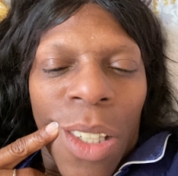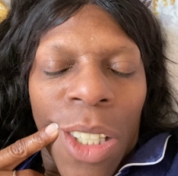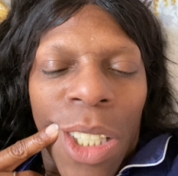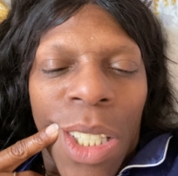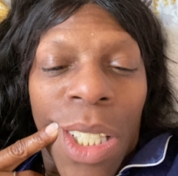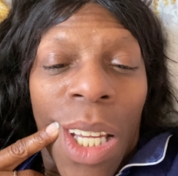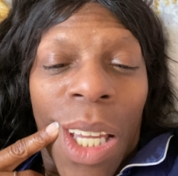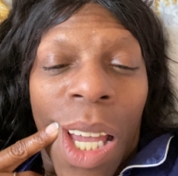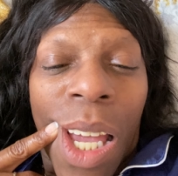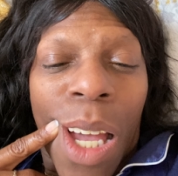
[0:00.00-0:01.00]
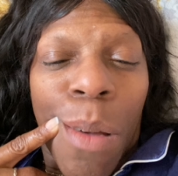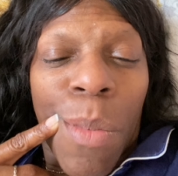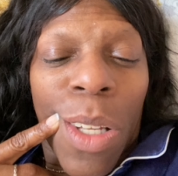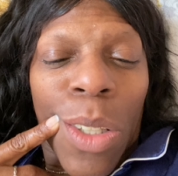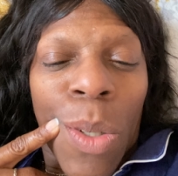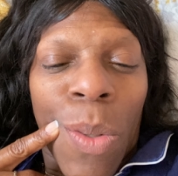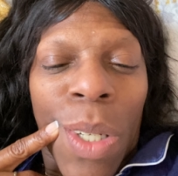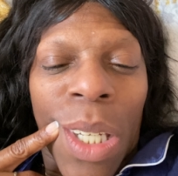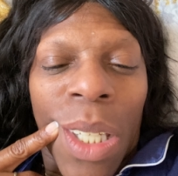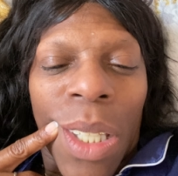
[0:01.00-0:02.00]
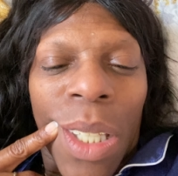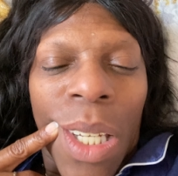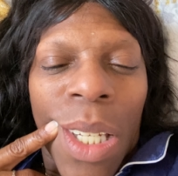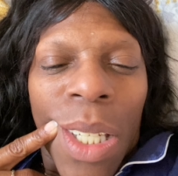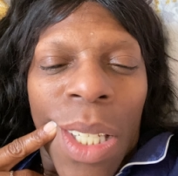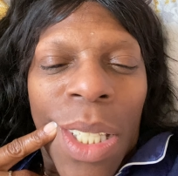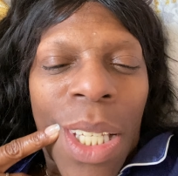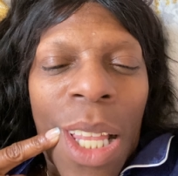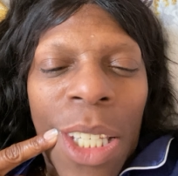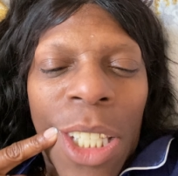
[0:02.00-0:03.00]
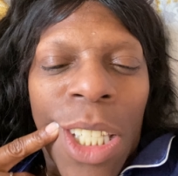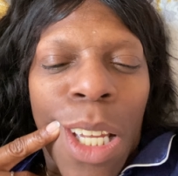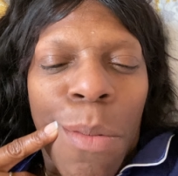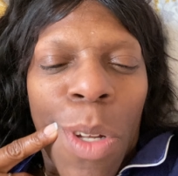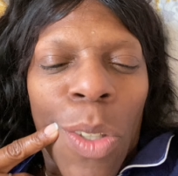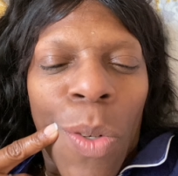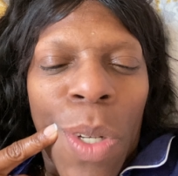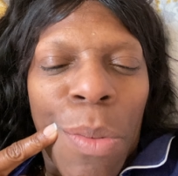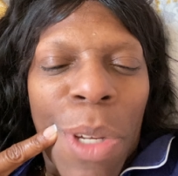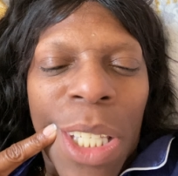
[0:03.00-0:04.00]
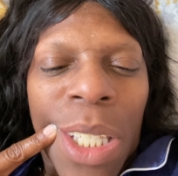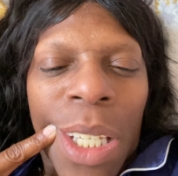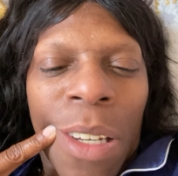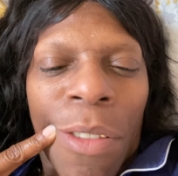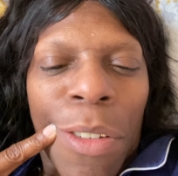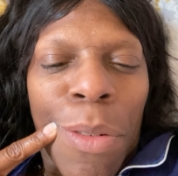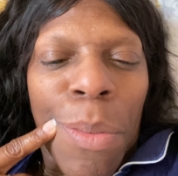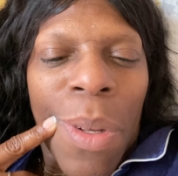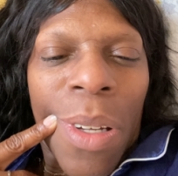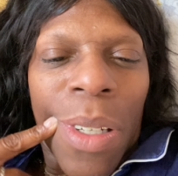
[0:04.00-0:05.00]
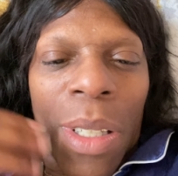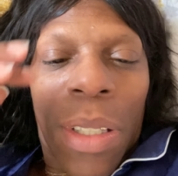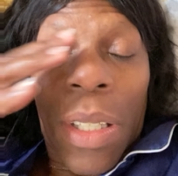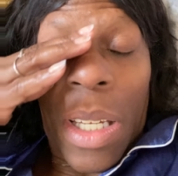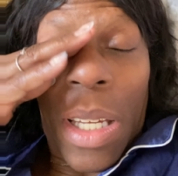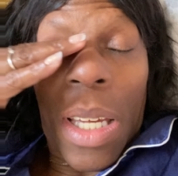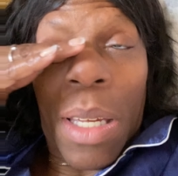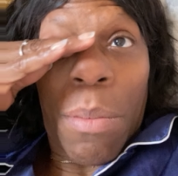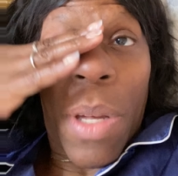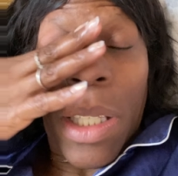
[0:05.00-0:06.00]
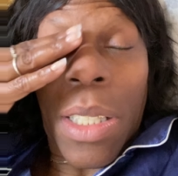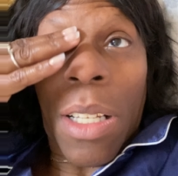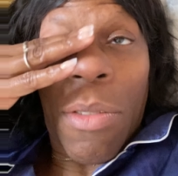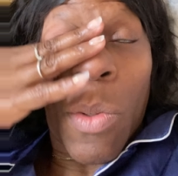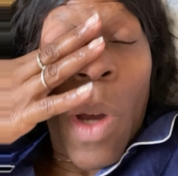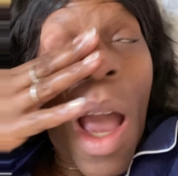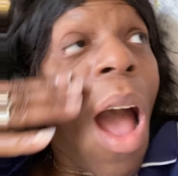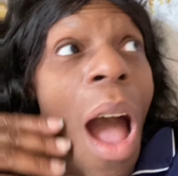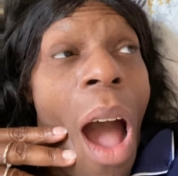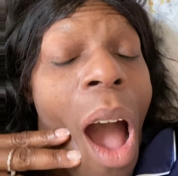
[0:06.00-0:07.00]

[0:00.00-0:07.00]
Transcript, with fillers: Because she said, yeah, I'm about to go get. It sounded like she said, I'm about to go get my cigarette from her. And Pastor Glover went, huh!